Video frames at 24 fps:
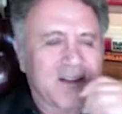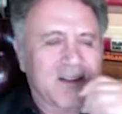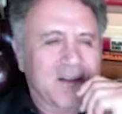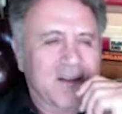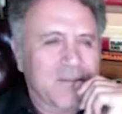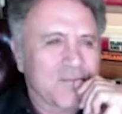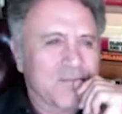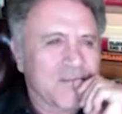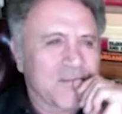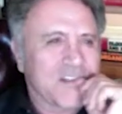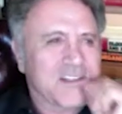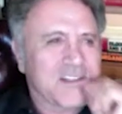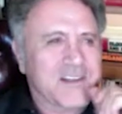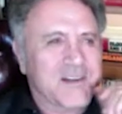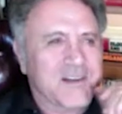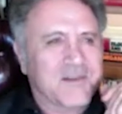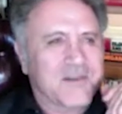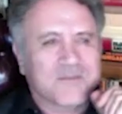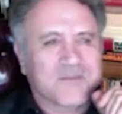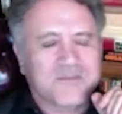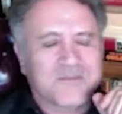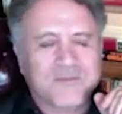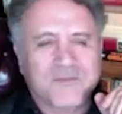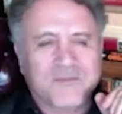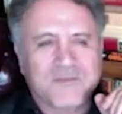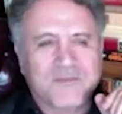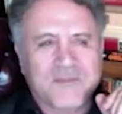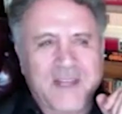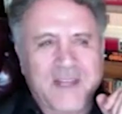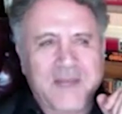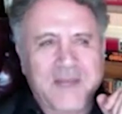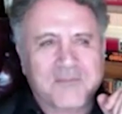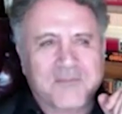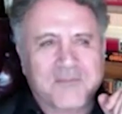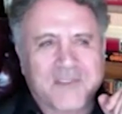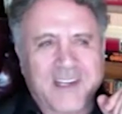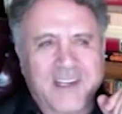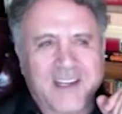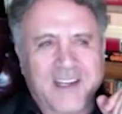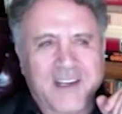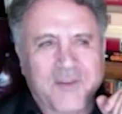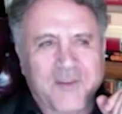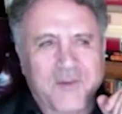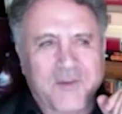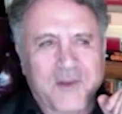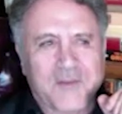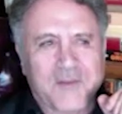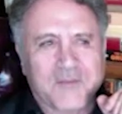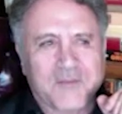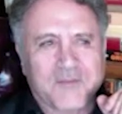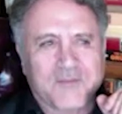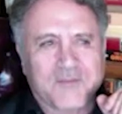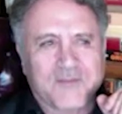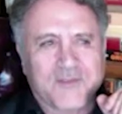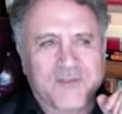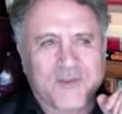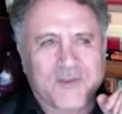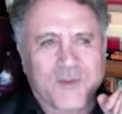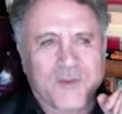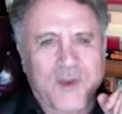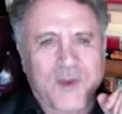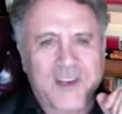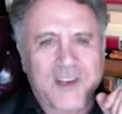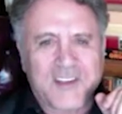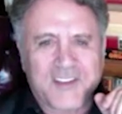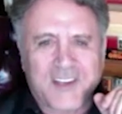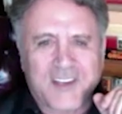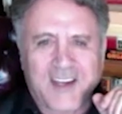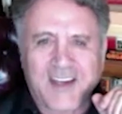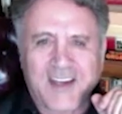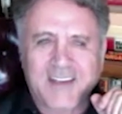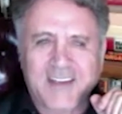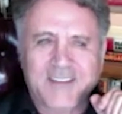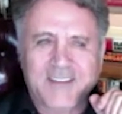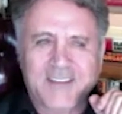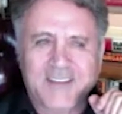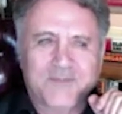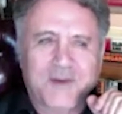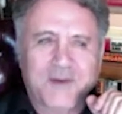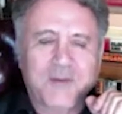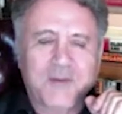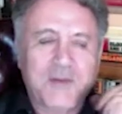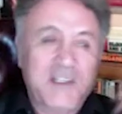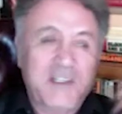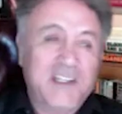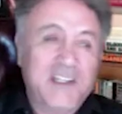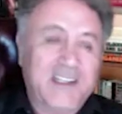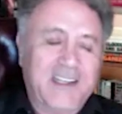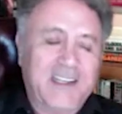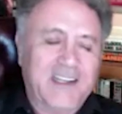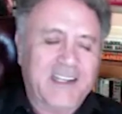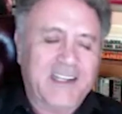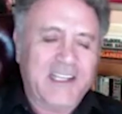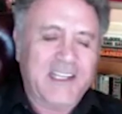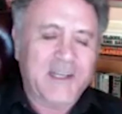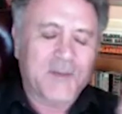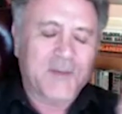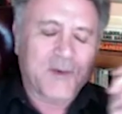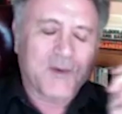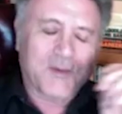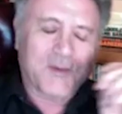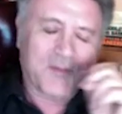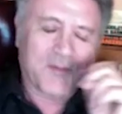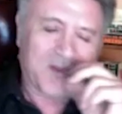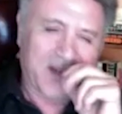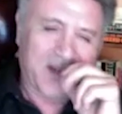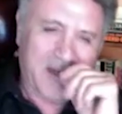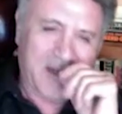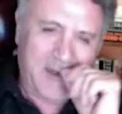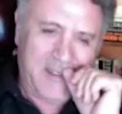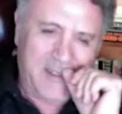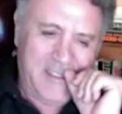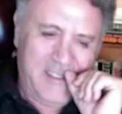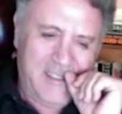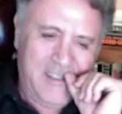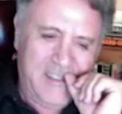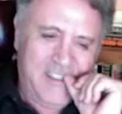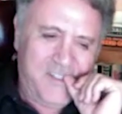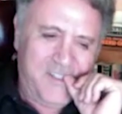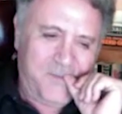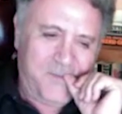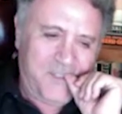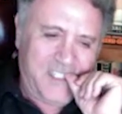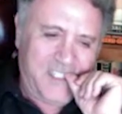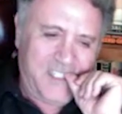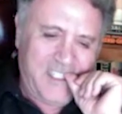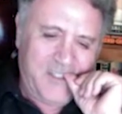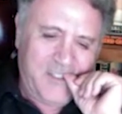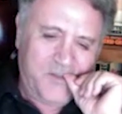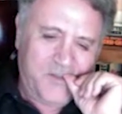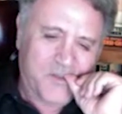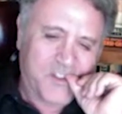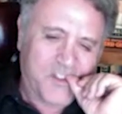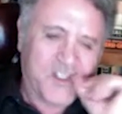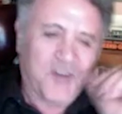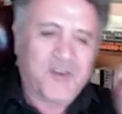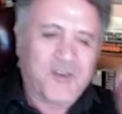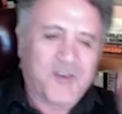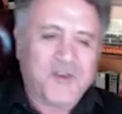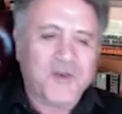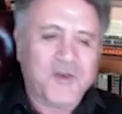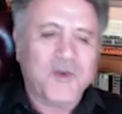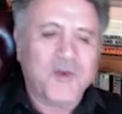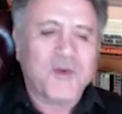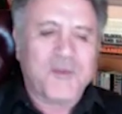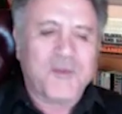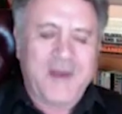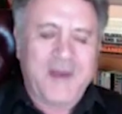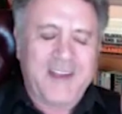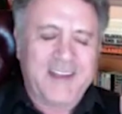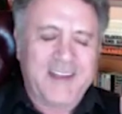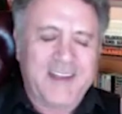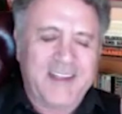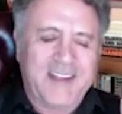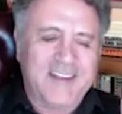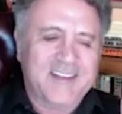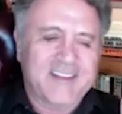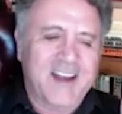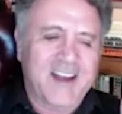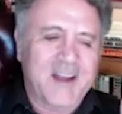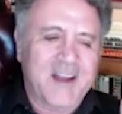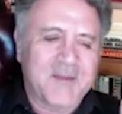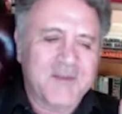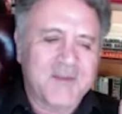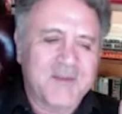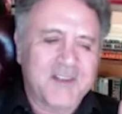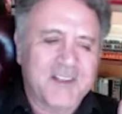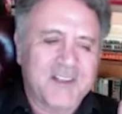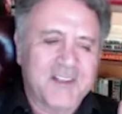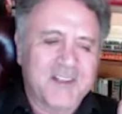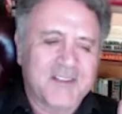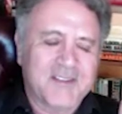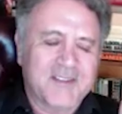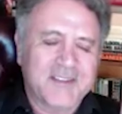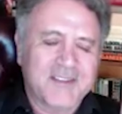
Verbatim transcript: So that kind of went the wayside, but we did get a keyboard player. But that was so cool about that time, you know.